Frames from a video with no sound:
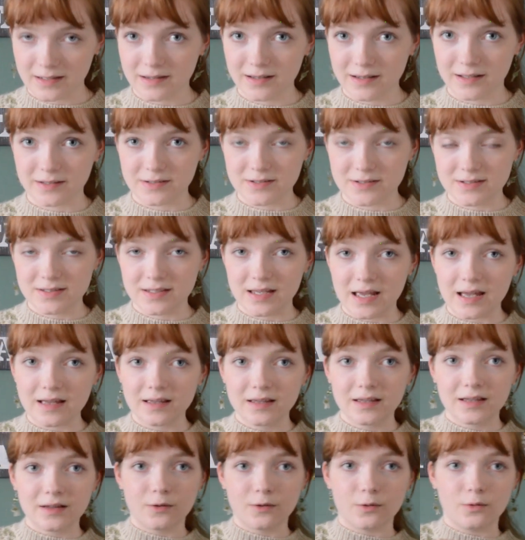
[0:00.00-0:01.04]
I just
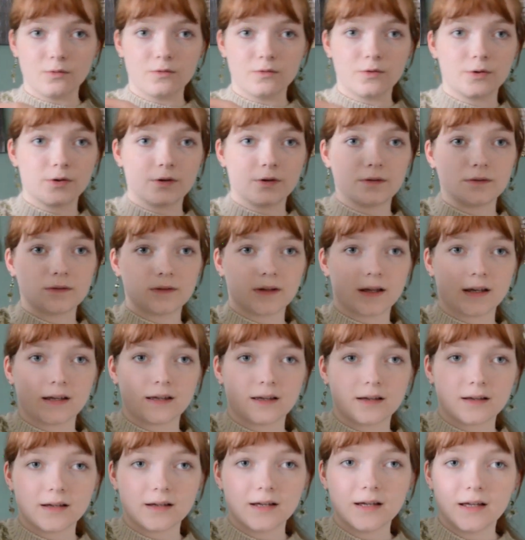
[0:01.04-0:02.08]
can't get over, like,
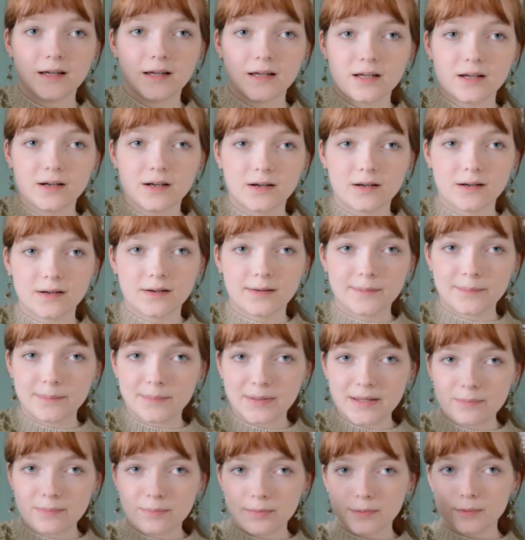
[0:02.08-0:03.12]

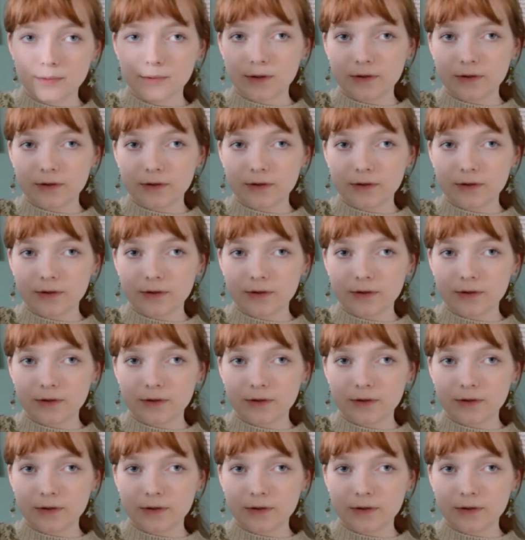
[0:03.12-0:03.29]
people